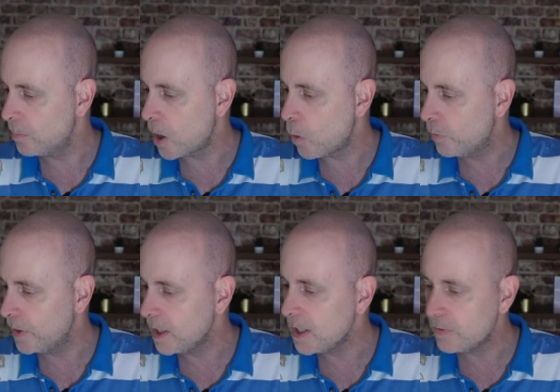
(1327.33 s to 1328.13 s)
about
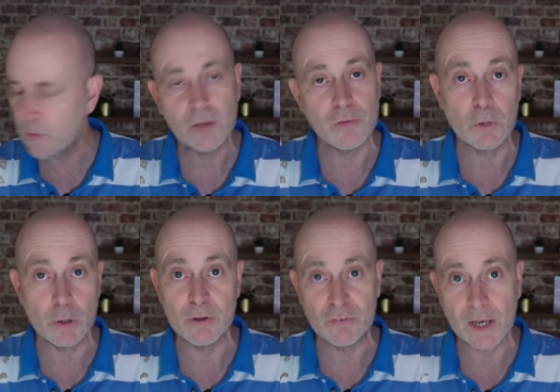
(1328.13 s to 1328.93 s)
the things I'm
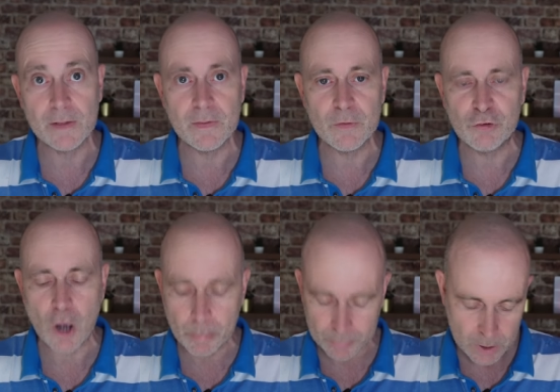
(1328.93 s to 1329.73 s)
going to be selling in the
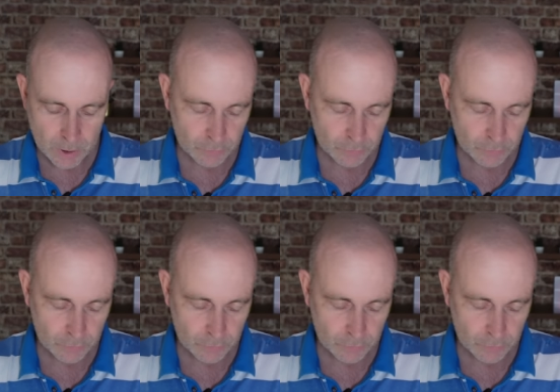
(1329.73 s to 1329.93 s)
shop.